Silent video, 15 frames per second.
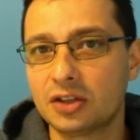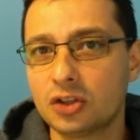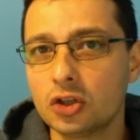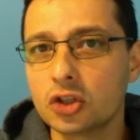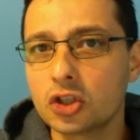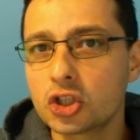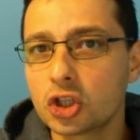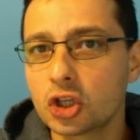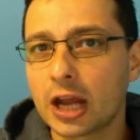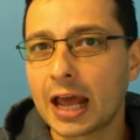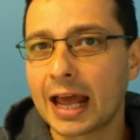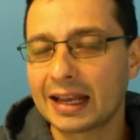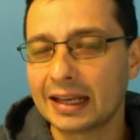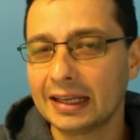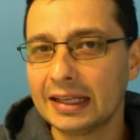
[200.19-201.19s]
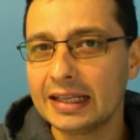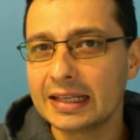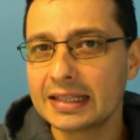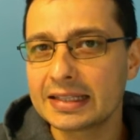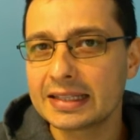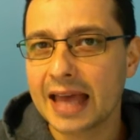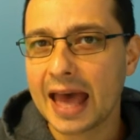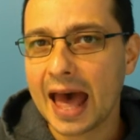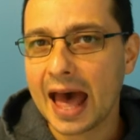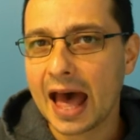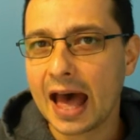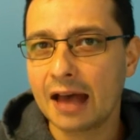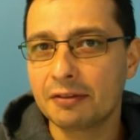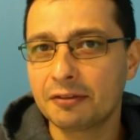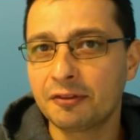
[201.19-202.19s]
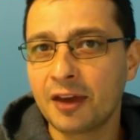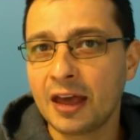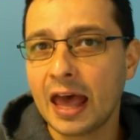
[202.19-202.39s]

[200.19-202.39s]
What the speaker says: you should at least have